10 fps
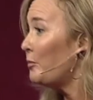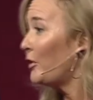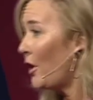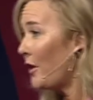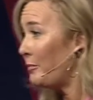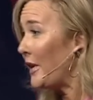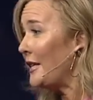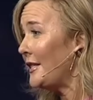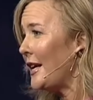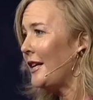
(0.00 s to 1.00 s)

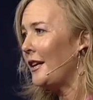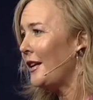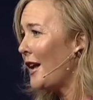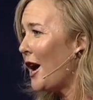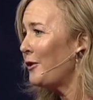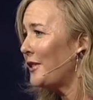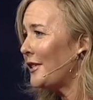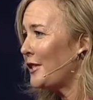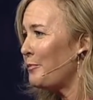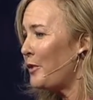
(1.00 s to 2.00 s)
blood taken, and now it's as
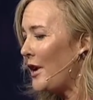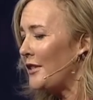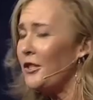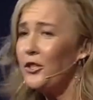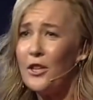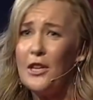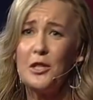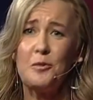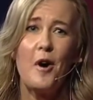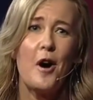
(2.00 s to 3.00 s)
simple as a cheek
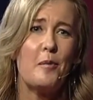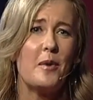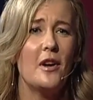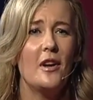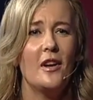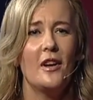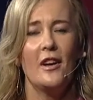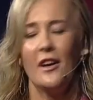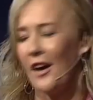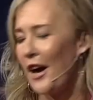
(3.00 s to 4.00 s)
swab.
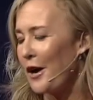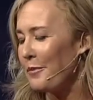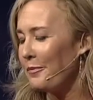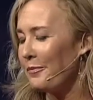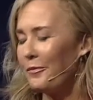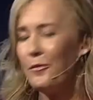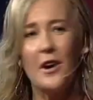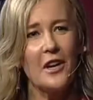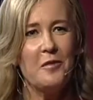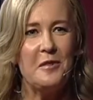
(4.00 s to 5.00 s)

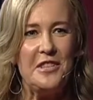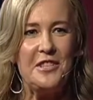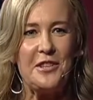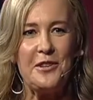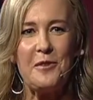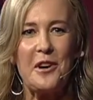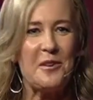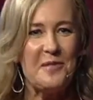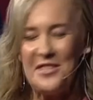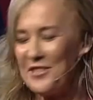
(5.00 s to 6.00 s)
What can we do? What can we